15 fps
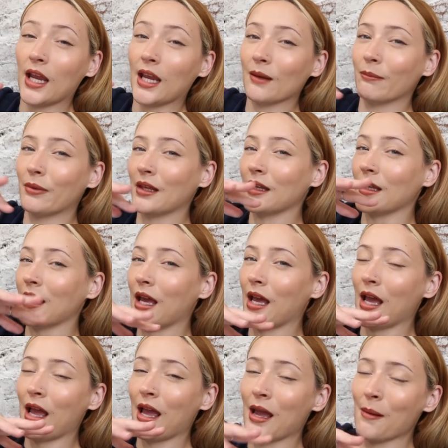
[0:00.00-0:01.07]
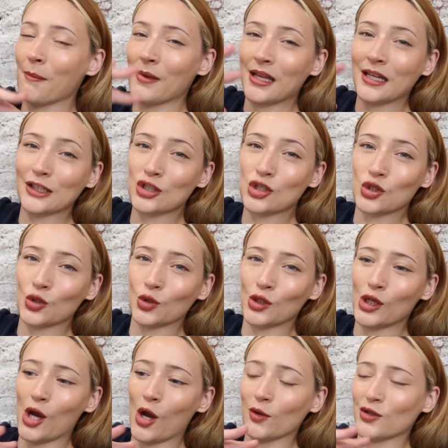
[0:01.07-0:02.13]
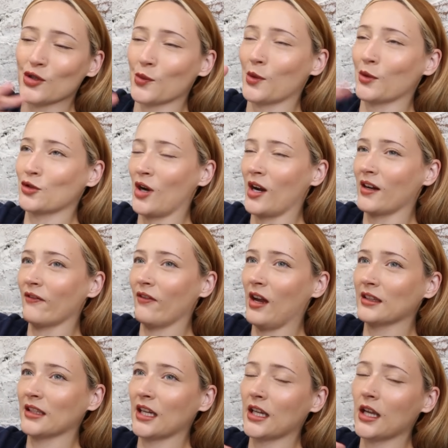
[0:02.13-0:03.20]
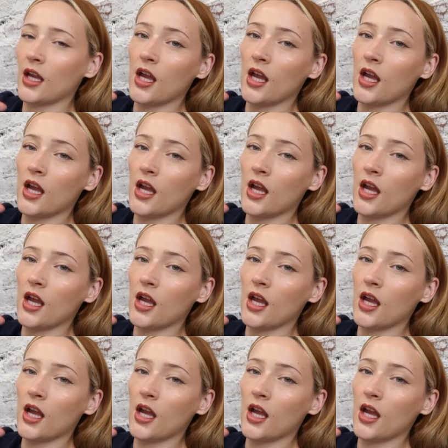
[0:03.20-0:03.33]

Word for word: 8 p.m in a studio and so we were trying to find like